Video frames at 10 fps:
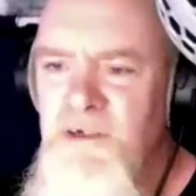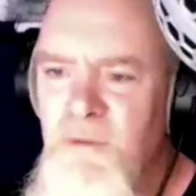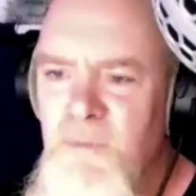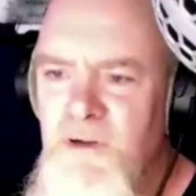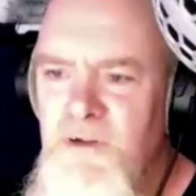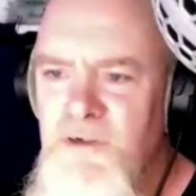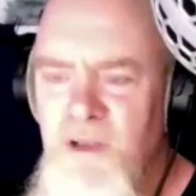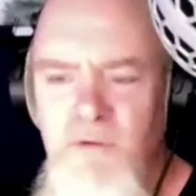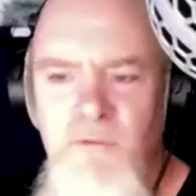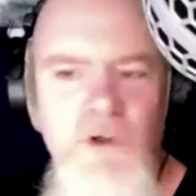somewhere and
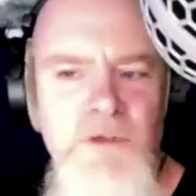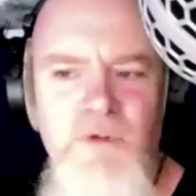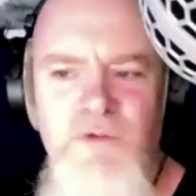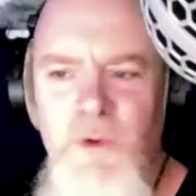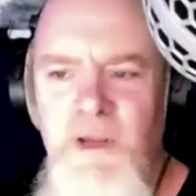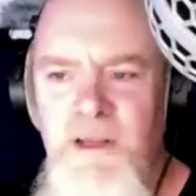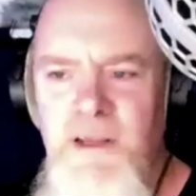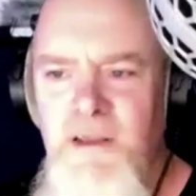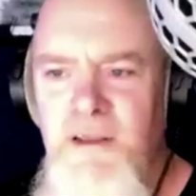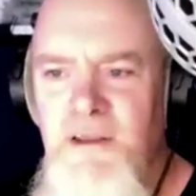I want to move to
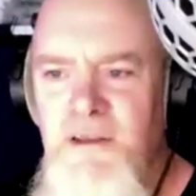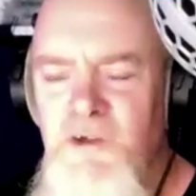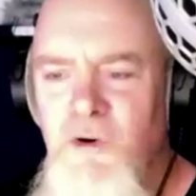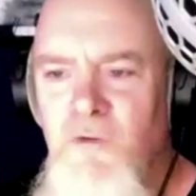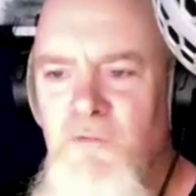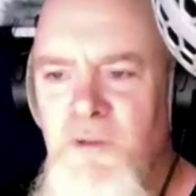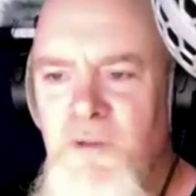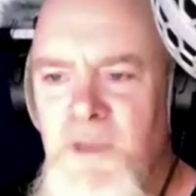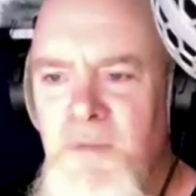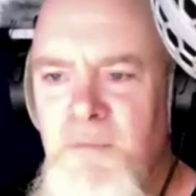Italy. So hopefully
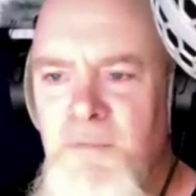me and